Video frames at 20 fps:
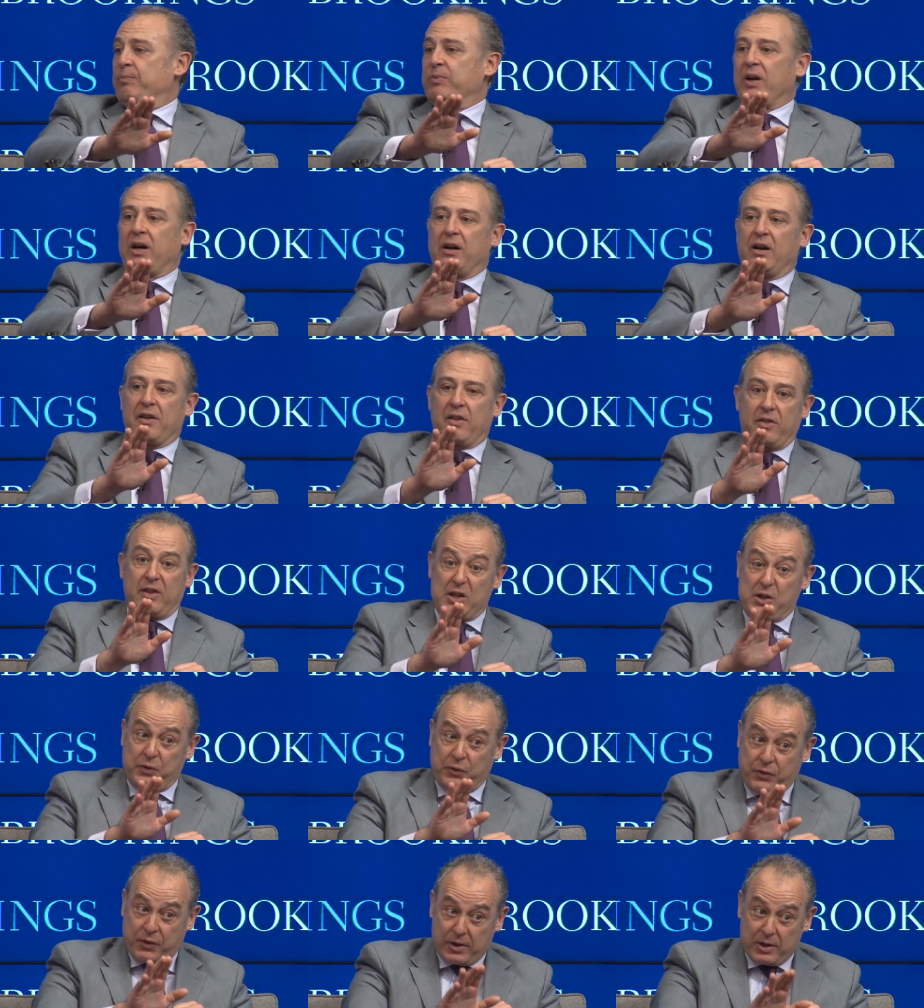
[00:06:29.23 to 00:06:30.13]
uh,
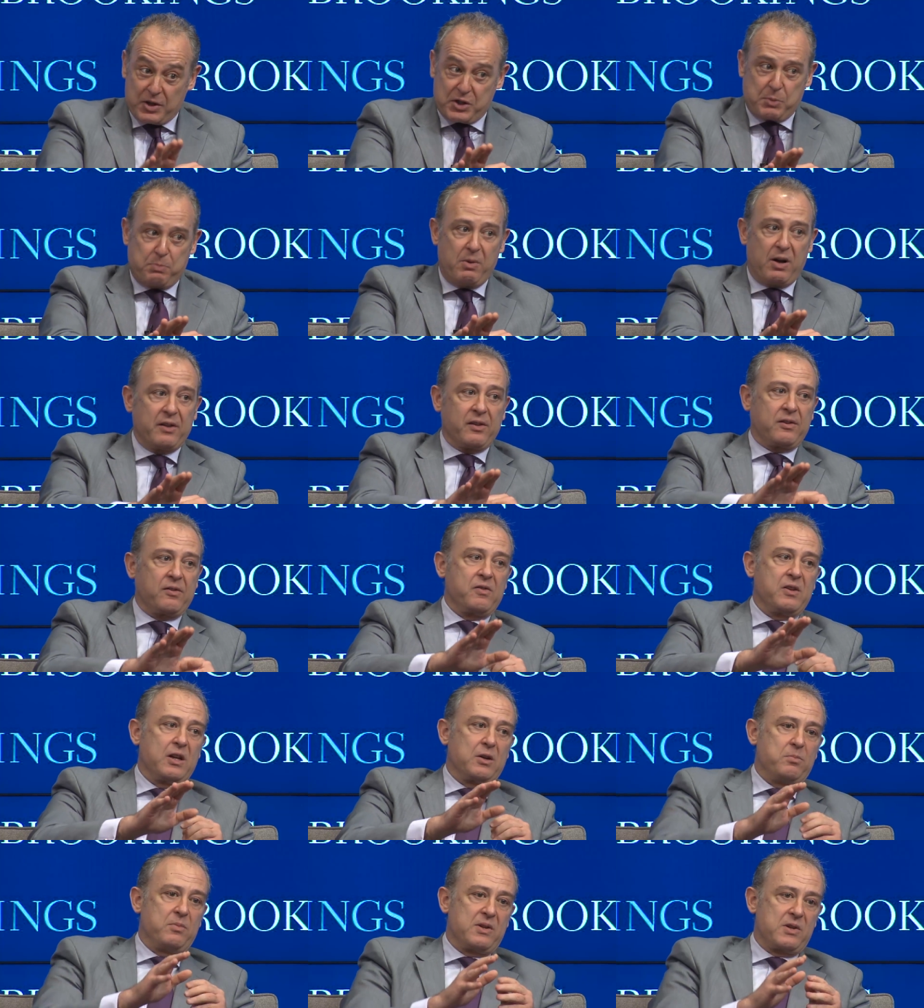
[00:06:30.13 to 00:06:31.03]
this first month of
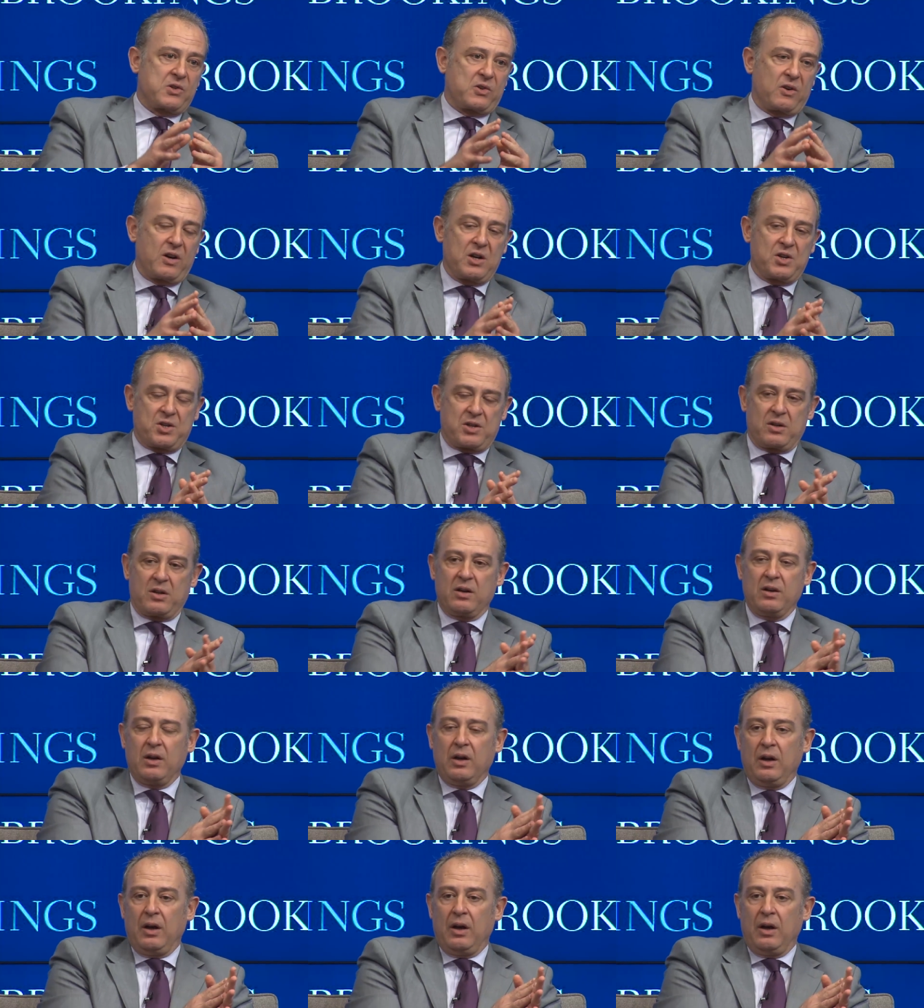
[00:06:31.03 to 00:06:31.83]
the administration.